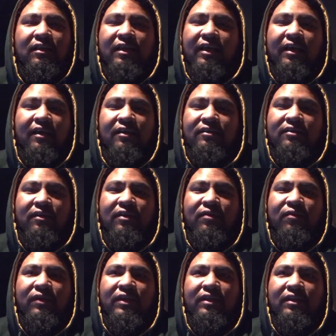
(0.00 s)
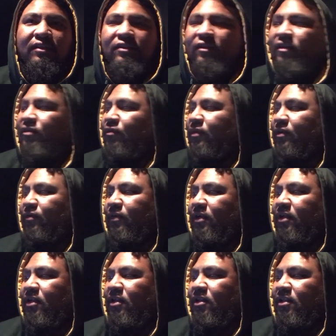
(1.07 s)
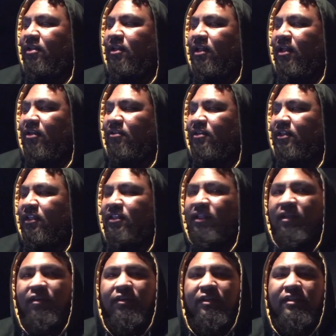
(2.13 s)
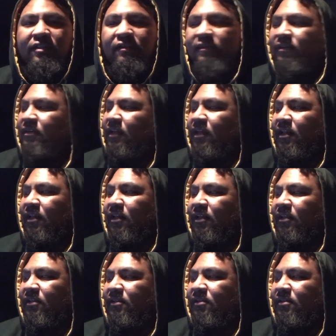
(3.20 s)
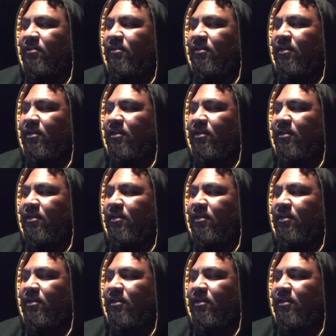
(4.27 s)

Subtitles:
Yeah, it's only one run down 600 and